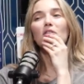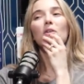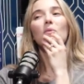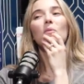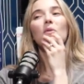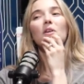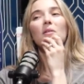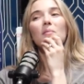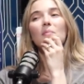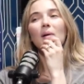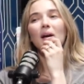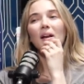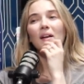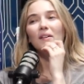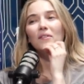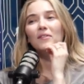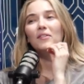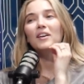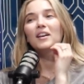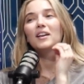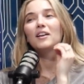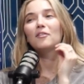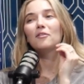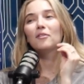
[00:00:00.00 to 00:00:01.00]
would have
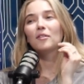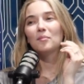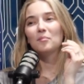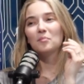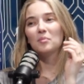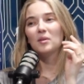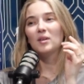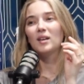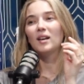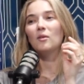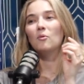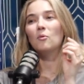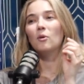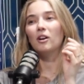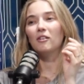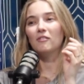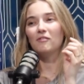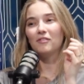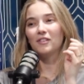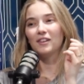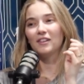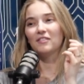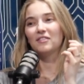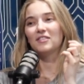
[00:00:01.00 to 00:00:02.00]
benefited from being
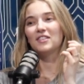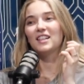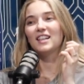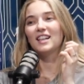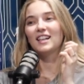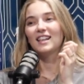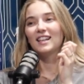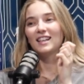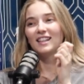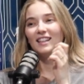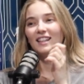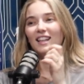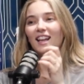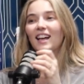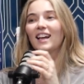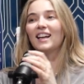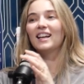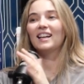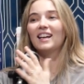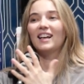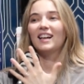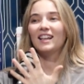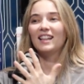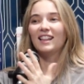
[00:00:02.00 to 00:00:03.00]
150.
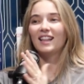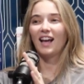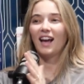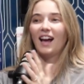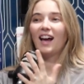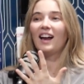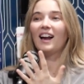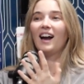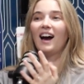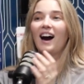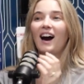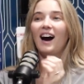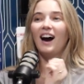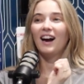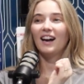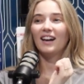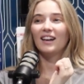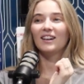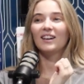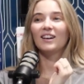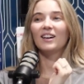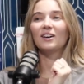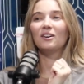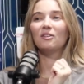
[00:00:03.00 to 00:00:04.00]
Like in that
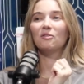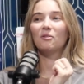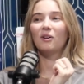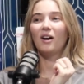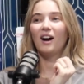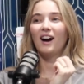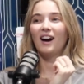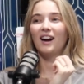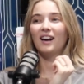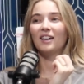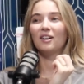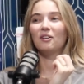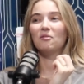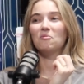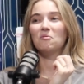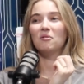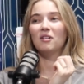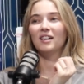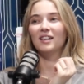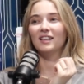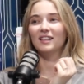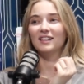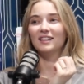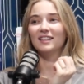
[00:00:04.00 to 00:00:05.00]
higher
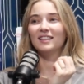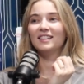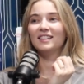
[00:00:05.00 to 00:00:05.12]
one.